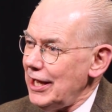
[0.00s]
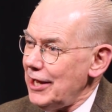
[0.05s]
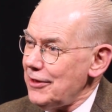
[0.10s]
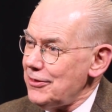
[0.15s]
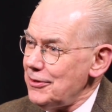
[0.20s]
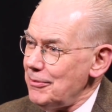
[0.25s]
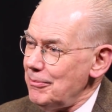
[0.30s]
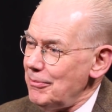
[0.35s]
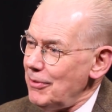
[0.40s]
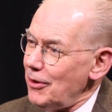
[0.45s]

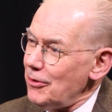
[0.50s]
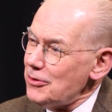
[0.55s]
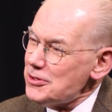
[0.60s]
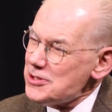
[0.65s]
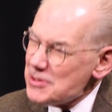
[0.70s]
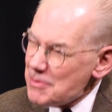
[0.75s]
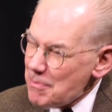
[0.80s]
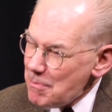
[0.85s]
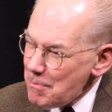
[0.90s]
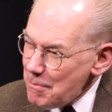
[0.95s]
at the
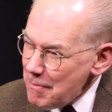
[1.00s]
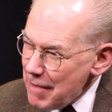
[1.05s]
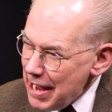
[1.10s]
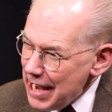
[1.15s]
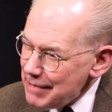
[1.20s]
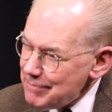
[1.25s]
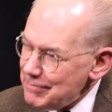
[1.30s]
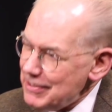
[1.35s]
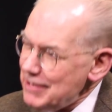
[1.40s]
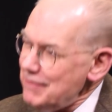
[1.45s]
most,
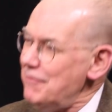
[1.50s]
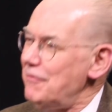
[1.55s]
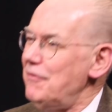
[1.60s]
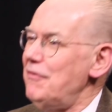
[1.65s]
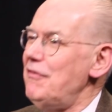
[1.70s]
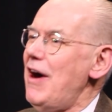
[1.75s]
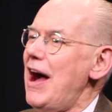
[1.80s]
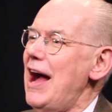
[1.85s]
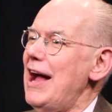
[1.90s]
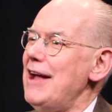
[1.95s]
maybe
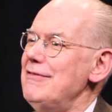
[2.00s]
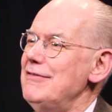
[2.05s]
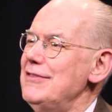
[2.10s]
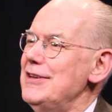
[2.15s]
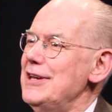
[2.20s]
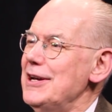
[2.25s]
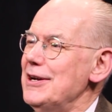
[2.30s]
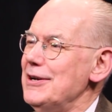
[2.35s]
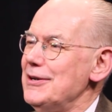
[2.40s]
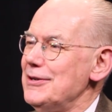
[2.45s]
5
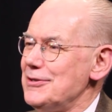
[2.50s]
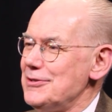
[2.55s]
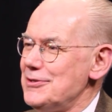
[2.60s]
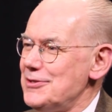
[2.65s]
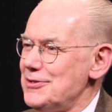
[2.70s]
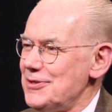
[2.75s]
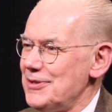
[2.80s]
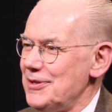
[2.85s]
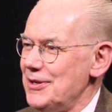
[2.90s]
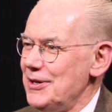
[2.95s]

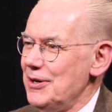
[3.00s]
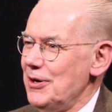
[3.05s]
years